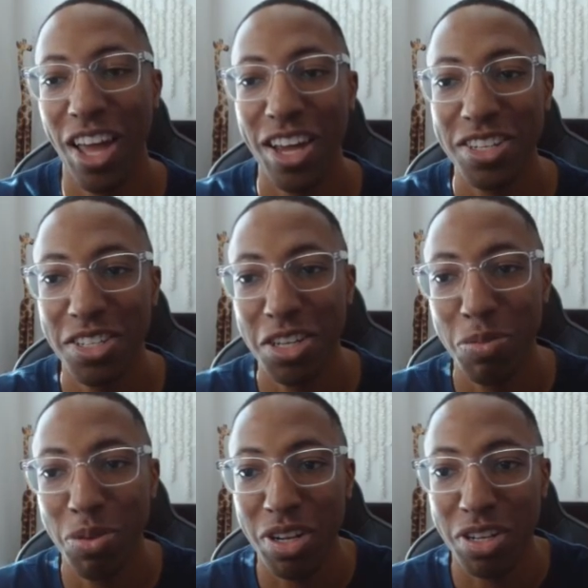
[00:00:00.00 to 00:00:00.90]
just ended up
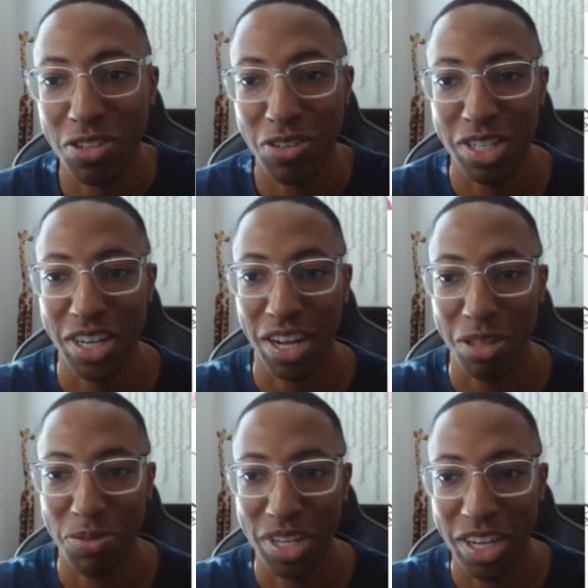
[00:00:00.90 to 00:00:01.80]
putting a screenshot at the
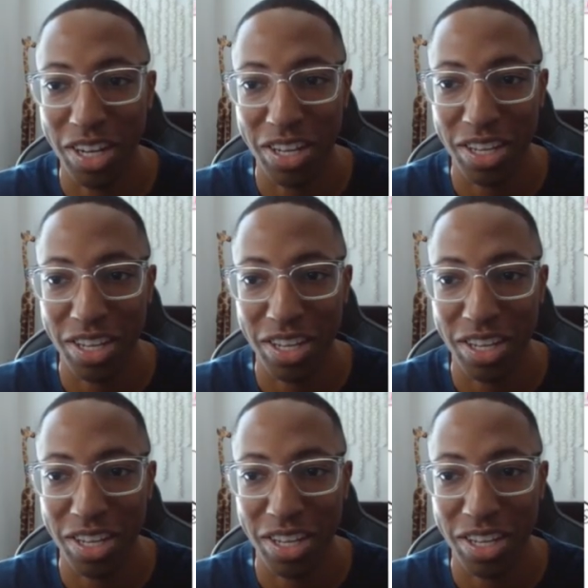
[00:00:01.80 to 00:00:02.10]
beginning,